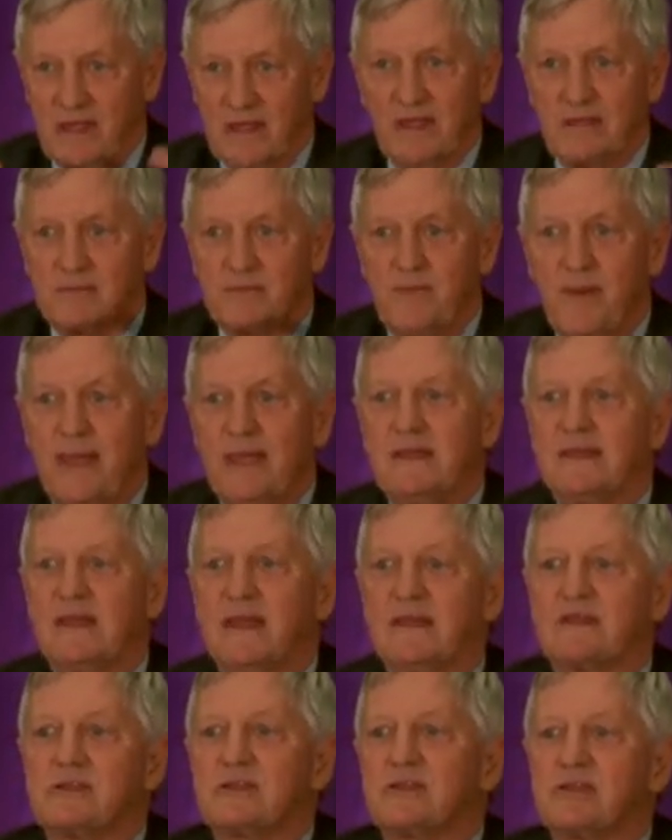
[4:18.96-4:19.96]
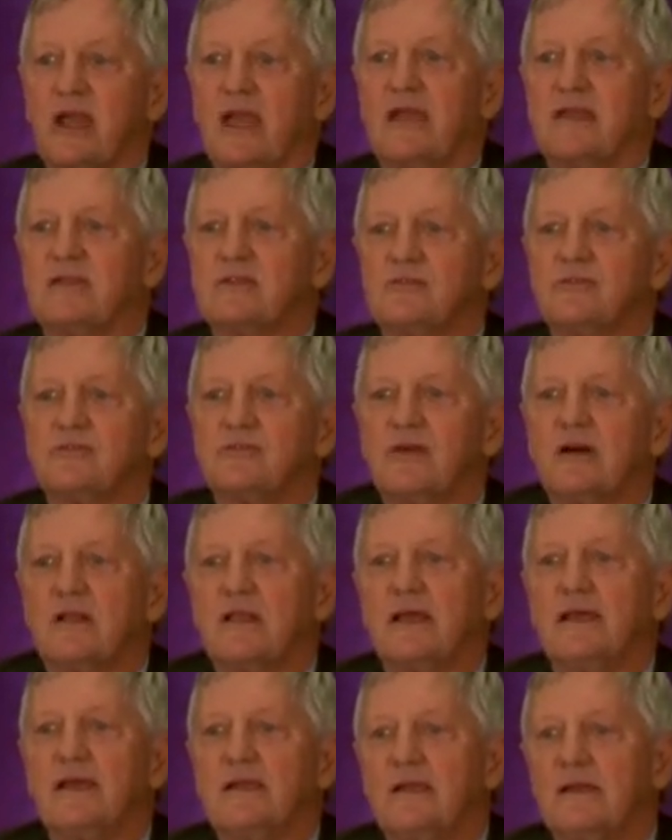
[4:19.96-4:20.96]
It's made the exchange
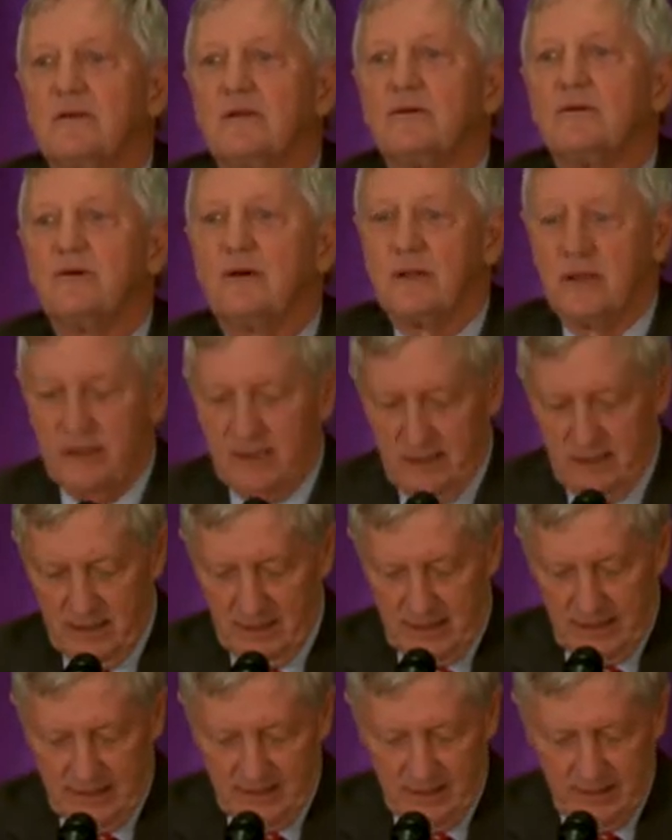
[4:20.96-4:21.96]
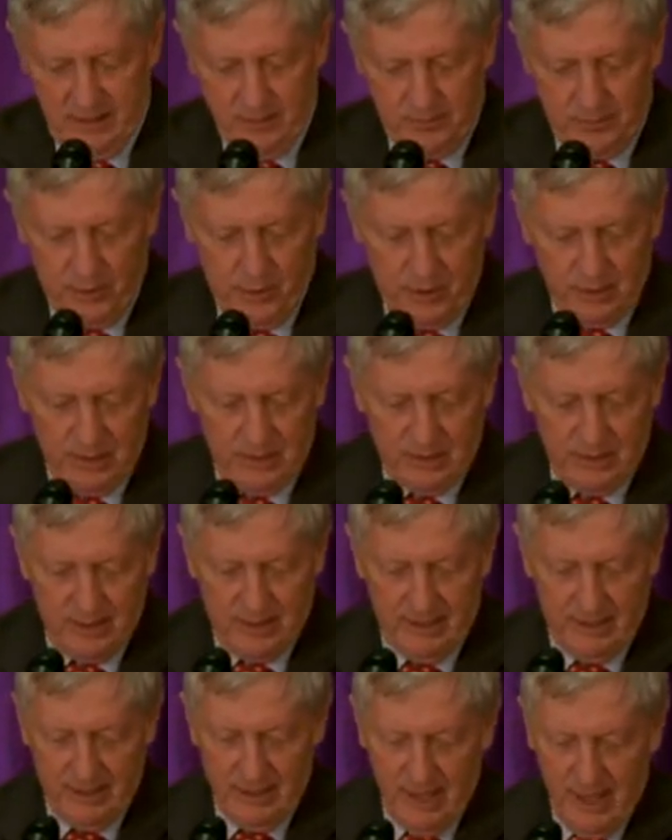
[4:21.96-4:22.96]
really, really uh,
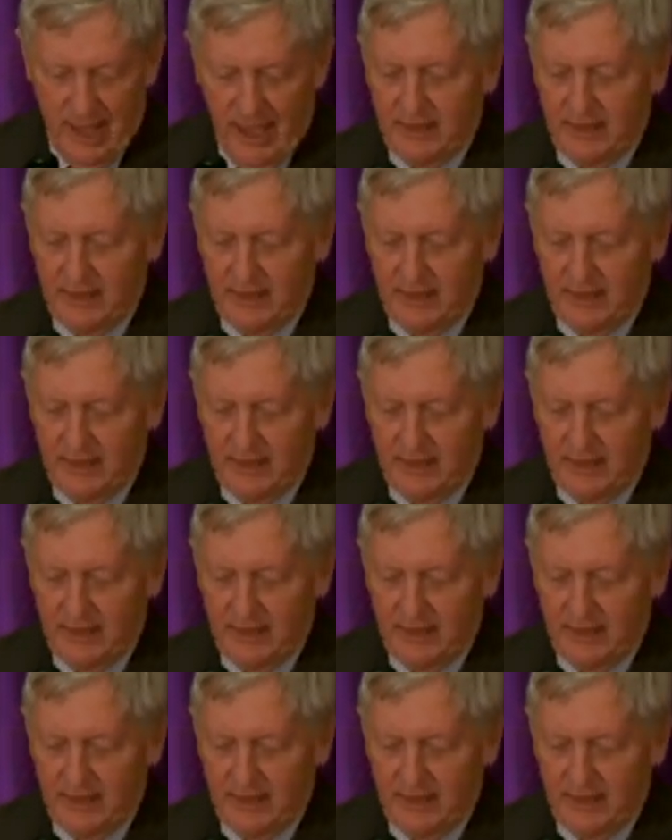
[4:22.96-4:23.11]
importantly.